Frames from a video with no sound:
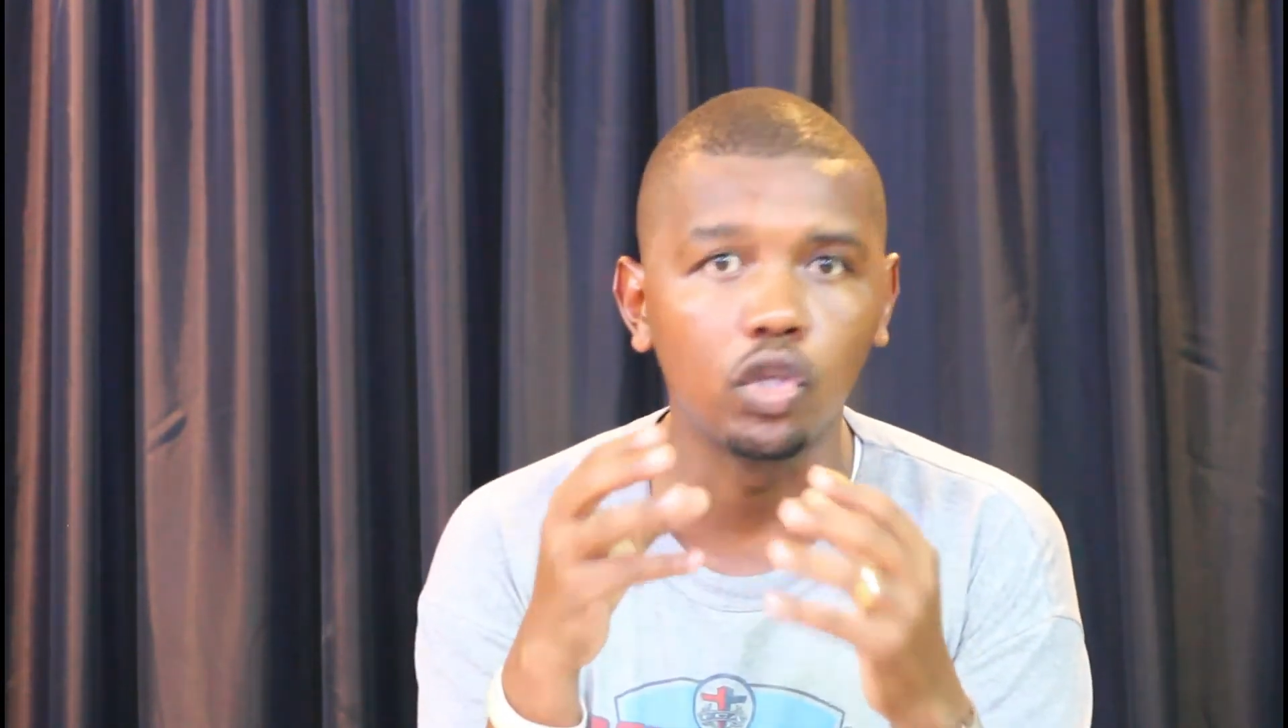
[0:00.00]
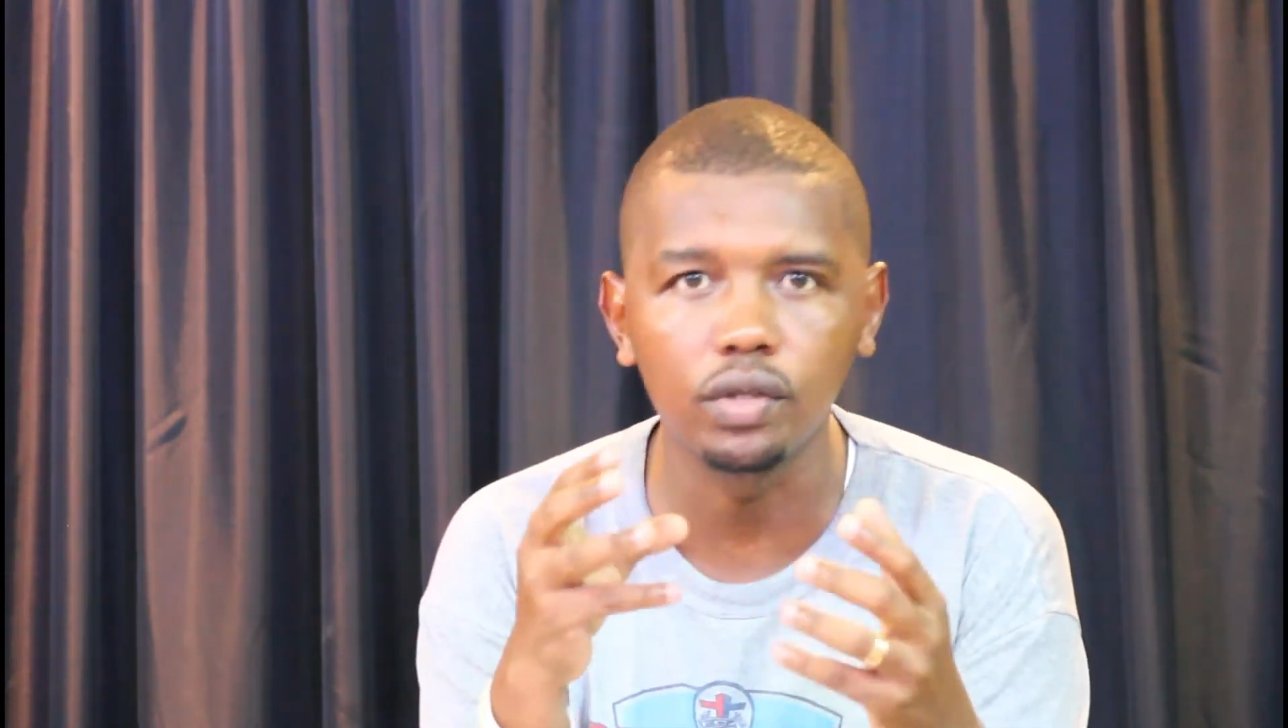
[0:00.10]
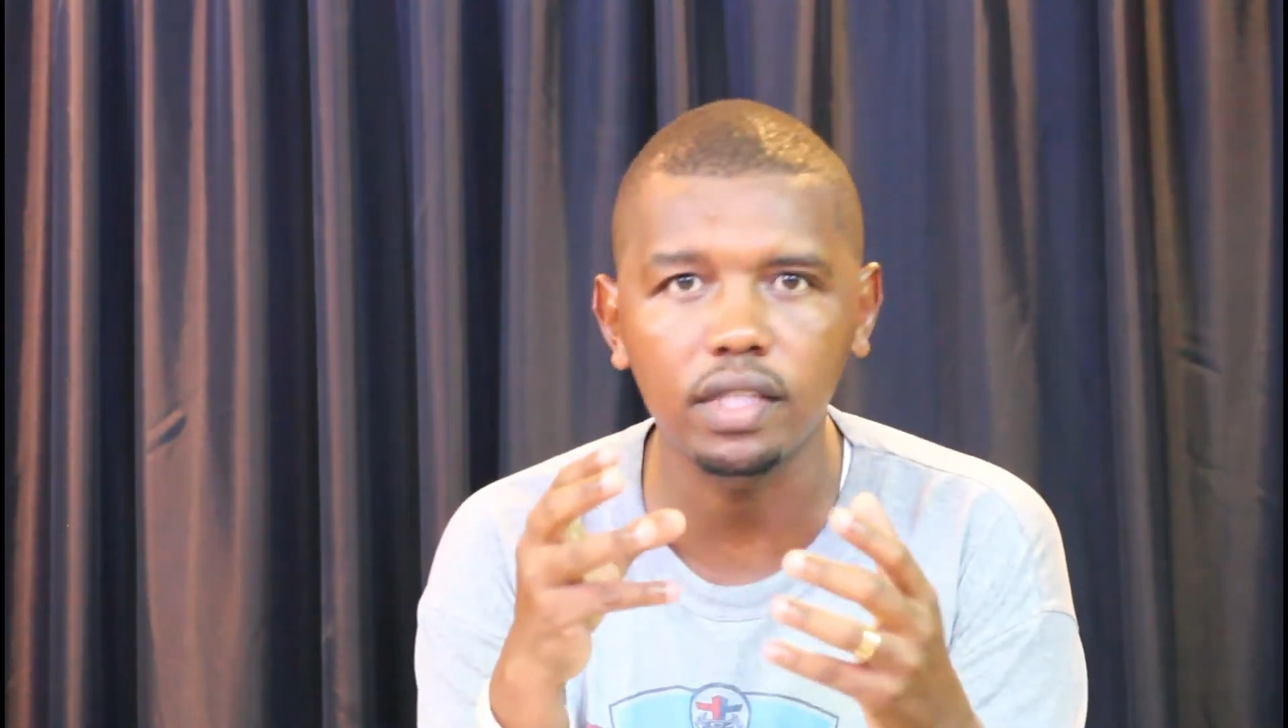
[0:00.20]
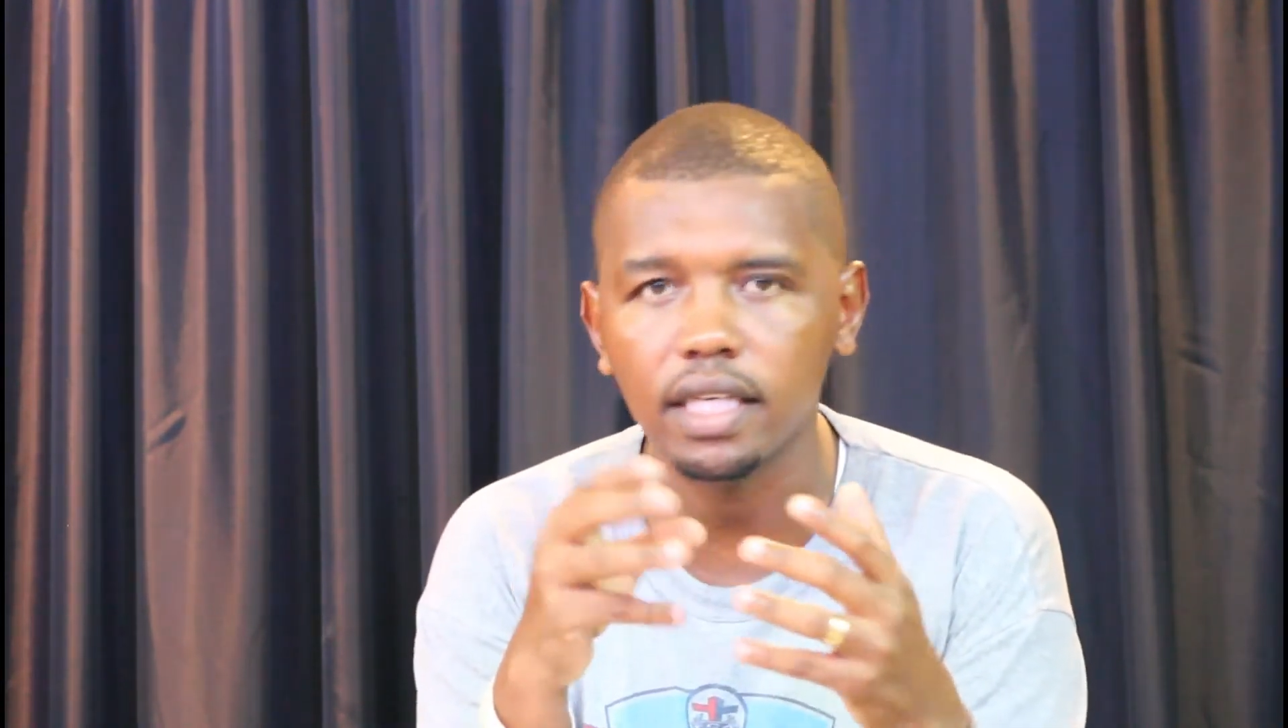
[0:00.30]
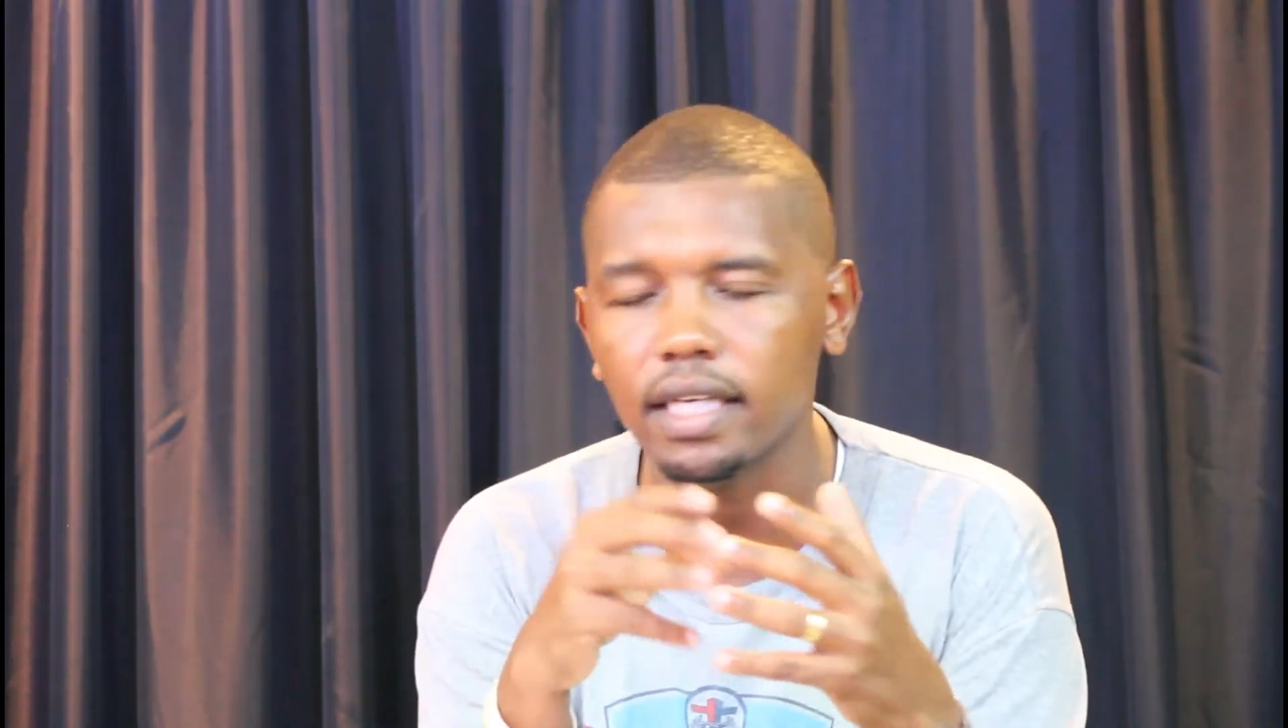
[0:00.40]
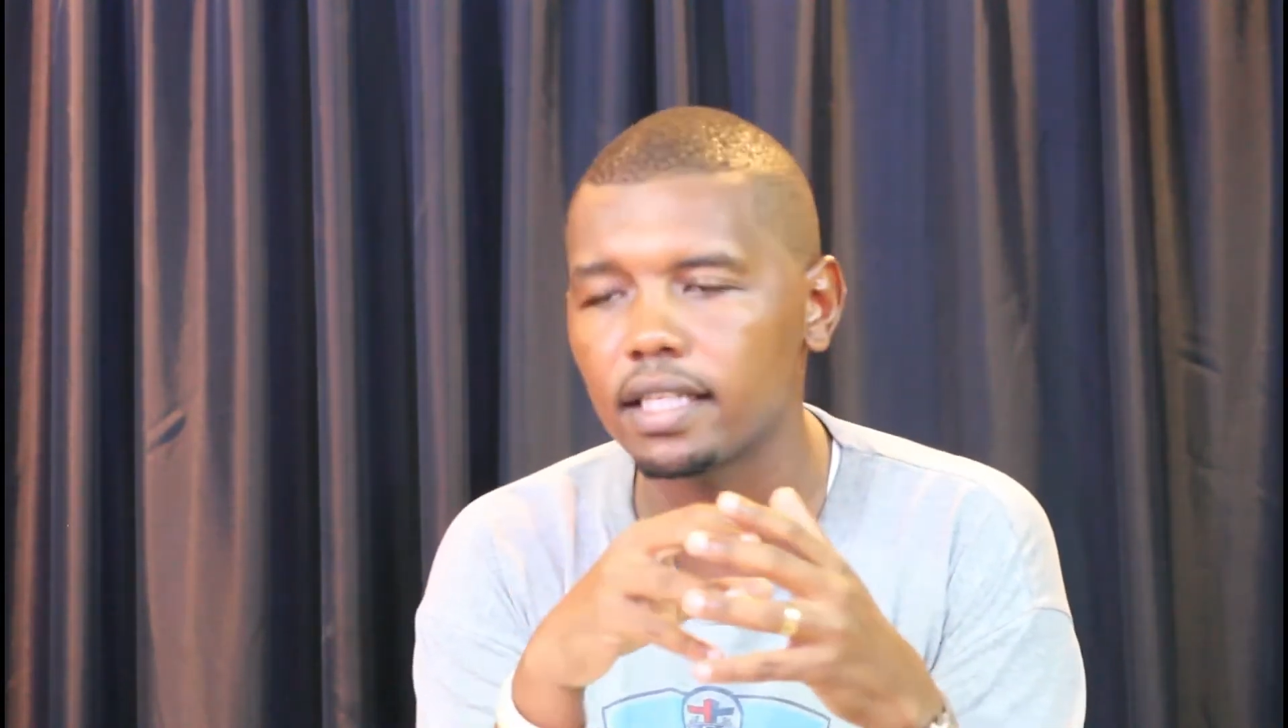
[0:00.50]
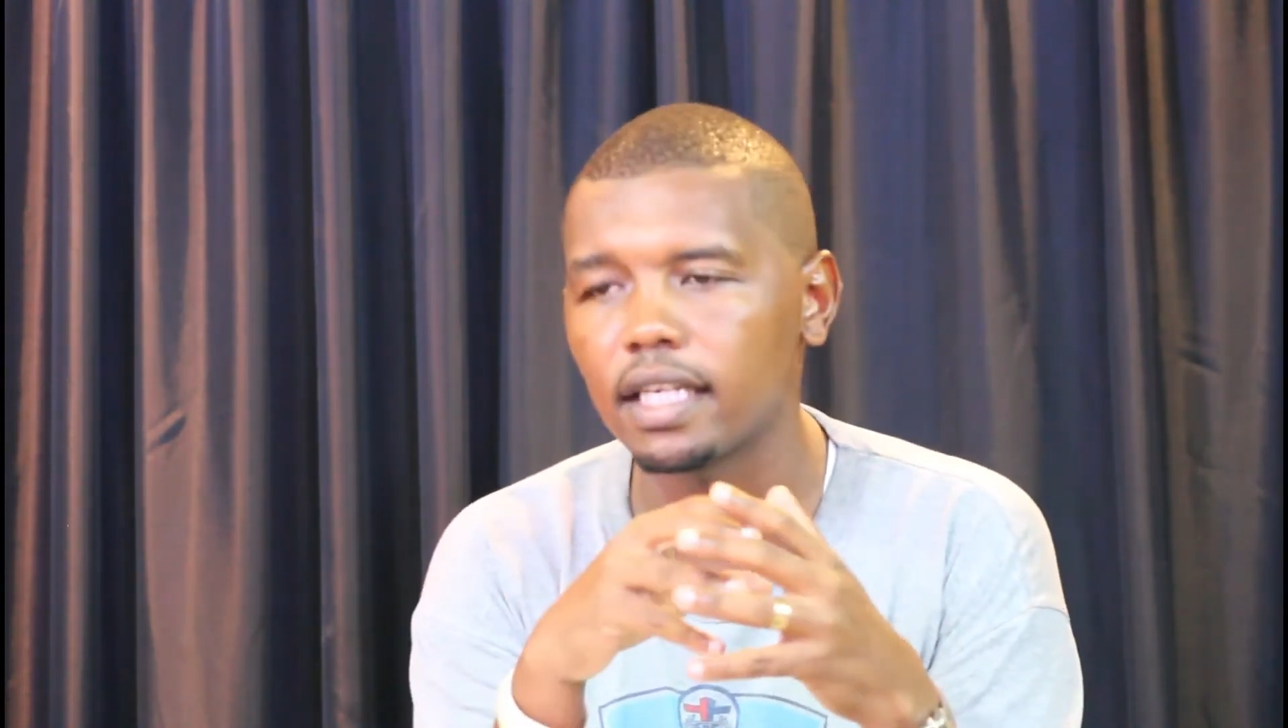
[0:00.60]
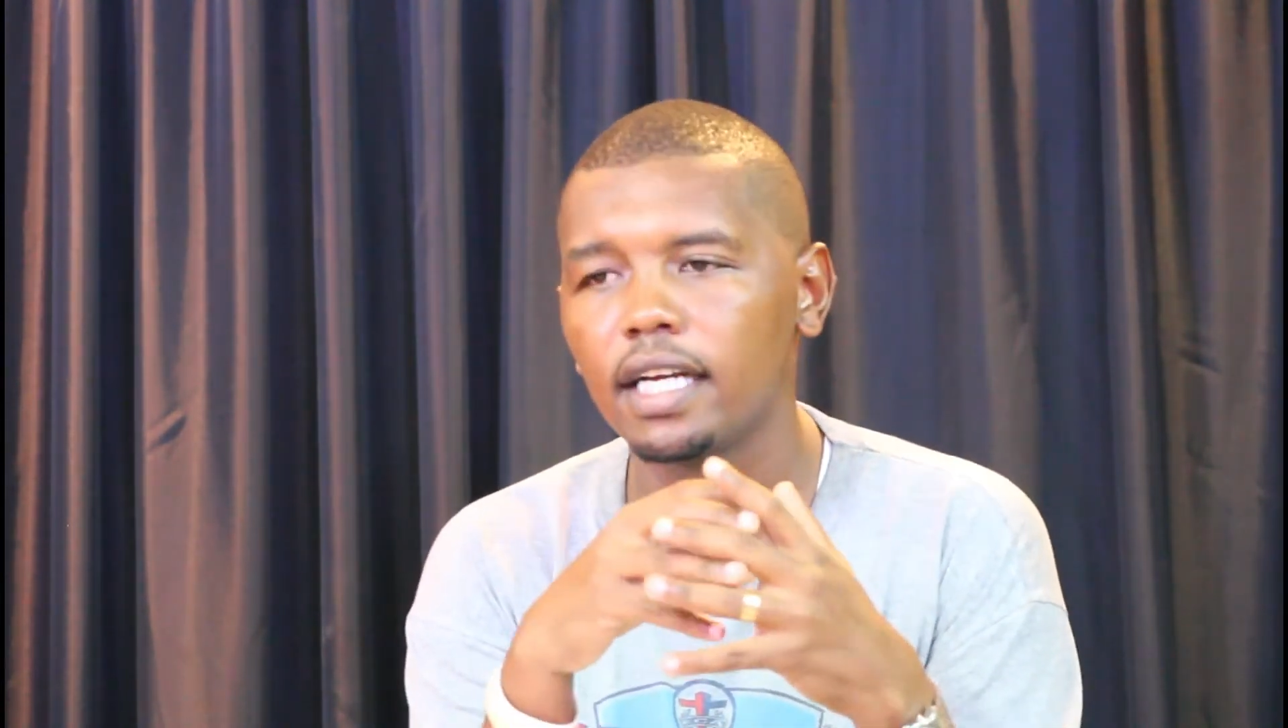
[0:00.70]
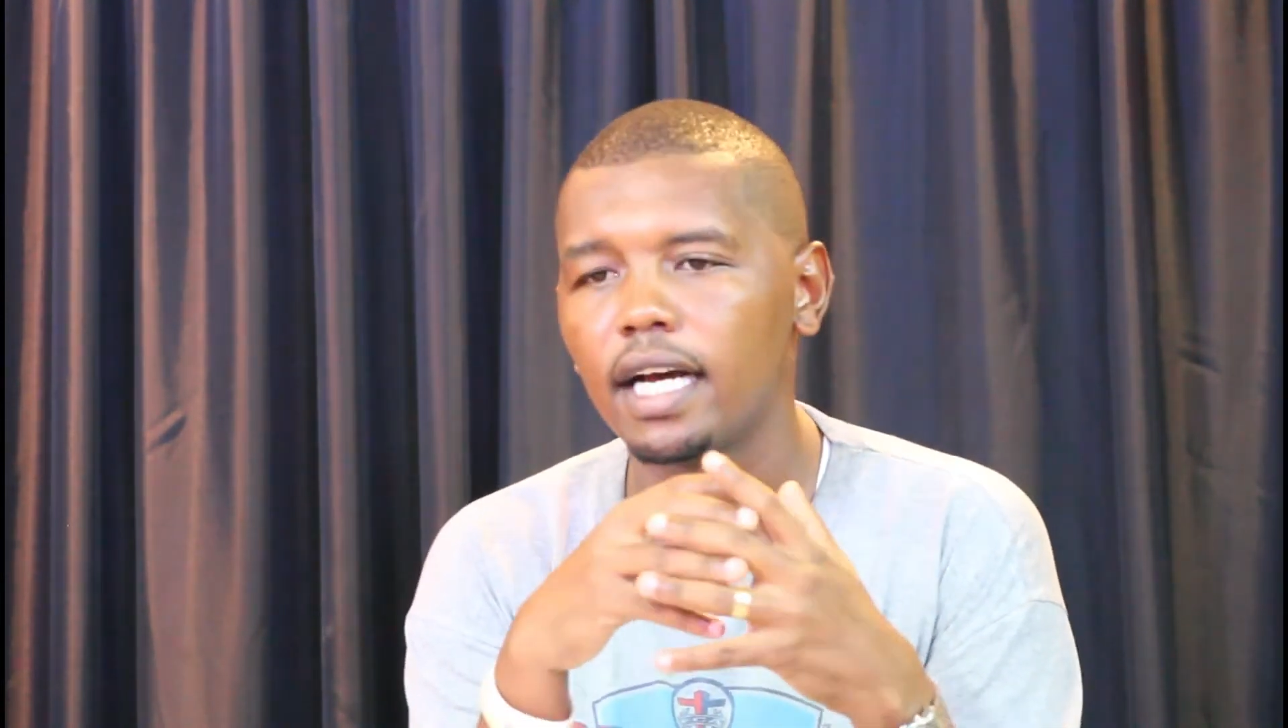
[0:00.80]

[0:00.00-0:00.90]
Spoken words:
losing it,